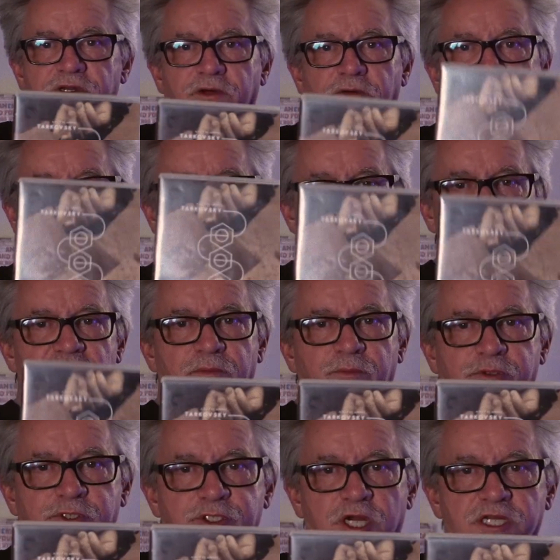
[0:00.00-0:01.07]
although there's a couple
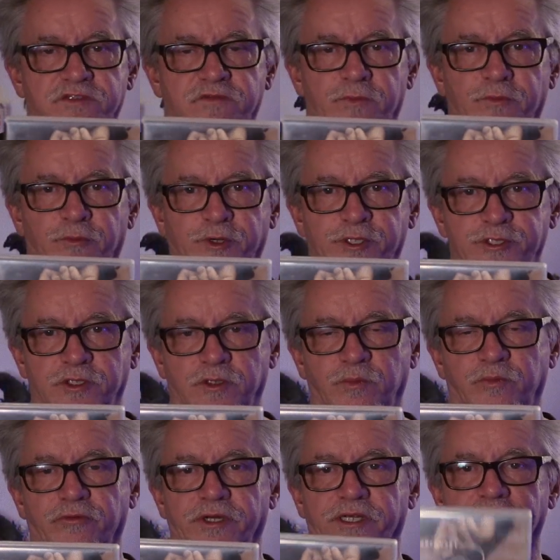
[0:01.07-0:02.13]
shots from the original
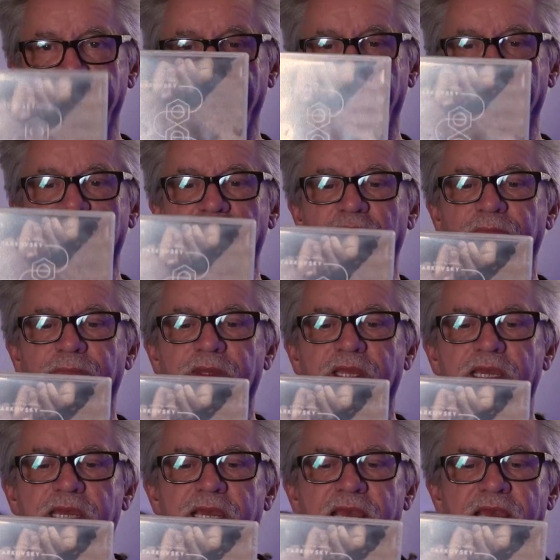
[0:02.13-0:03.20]
print in here.
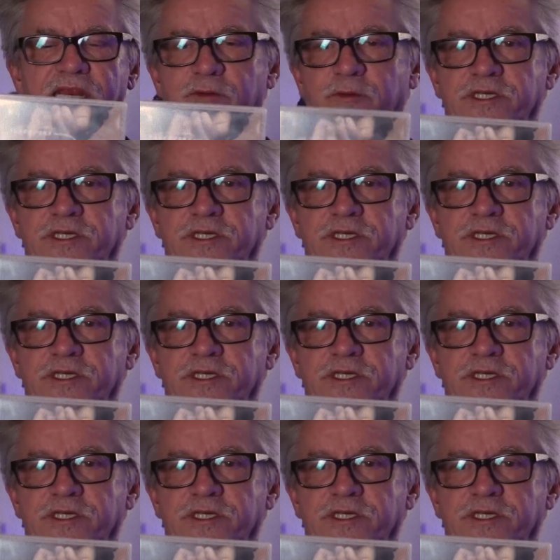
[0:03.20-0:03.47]
Anyway,